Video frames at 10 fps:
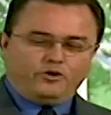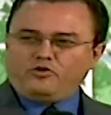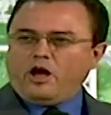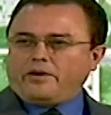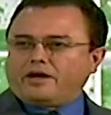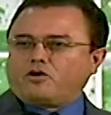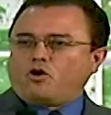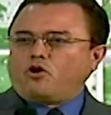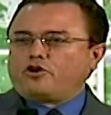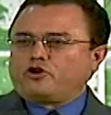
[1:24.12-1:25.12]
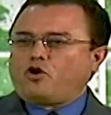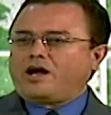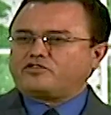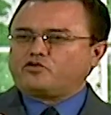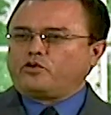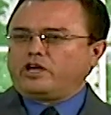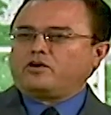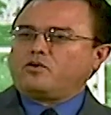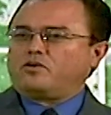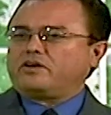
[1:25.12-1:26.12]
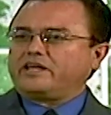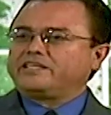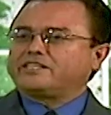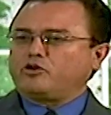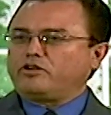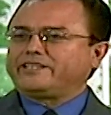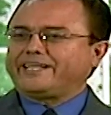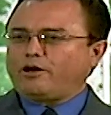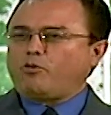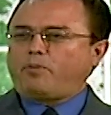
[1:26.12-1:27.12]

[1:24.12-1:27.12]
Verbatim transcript: And once he took his son to sacrifice him.